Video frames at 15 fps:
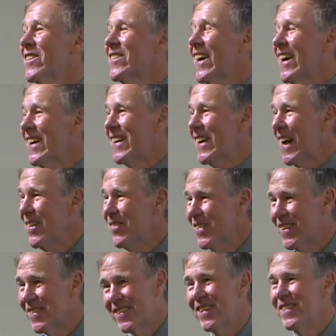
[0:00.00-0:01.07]
your stay in Cape
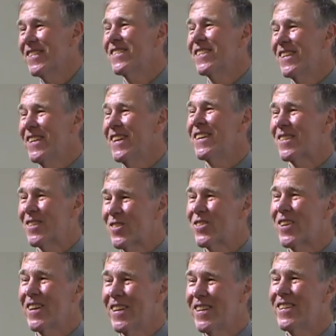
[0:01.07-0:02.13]
Town? So she said, yes.
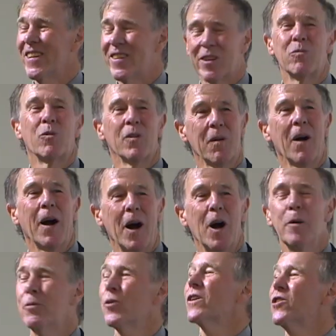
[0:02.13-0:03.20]
So she said, well, I
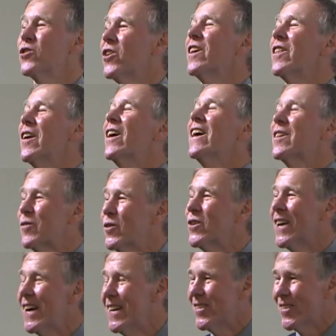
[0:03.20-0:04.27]
hope you'll enjoy the next few
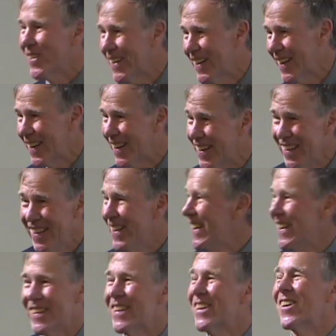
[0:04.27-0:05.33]
days you're here.
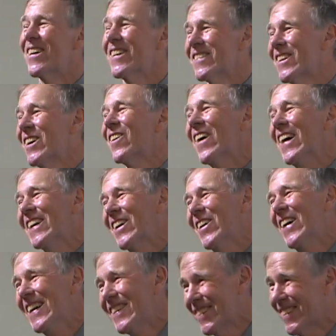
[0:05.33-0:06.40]
He didn't ask her one
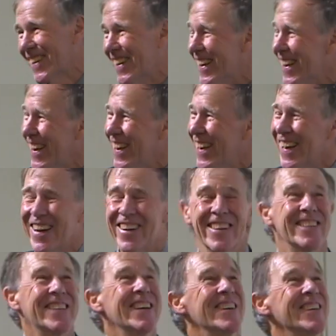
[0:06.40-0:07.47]
question
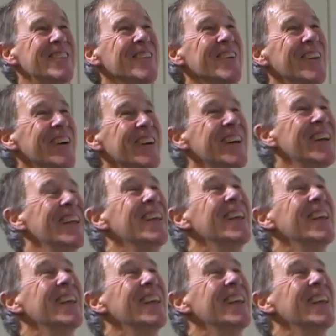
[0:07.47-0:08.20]
because he was full.